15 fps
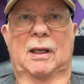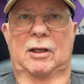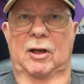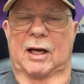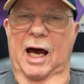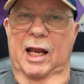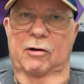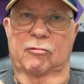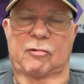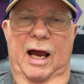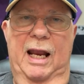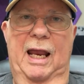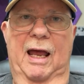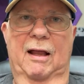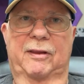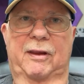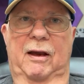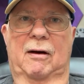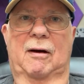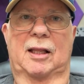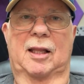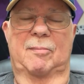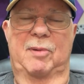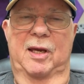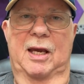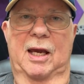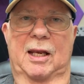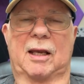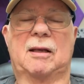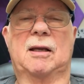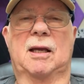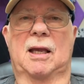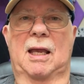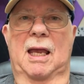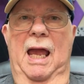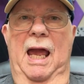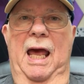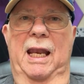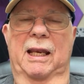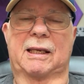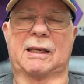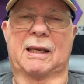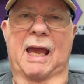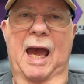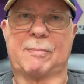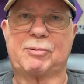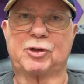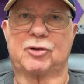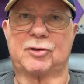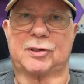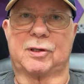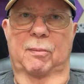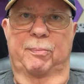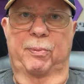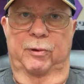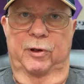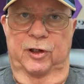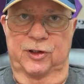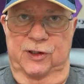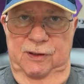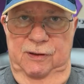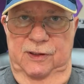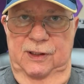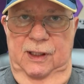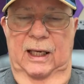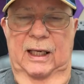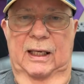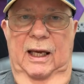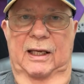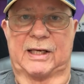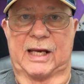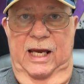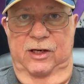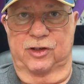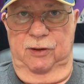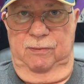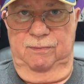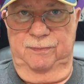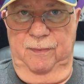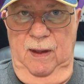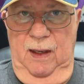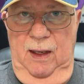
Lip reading: You got it right out there at the beginning, and it captures the person's attention.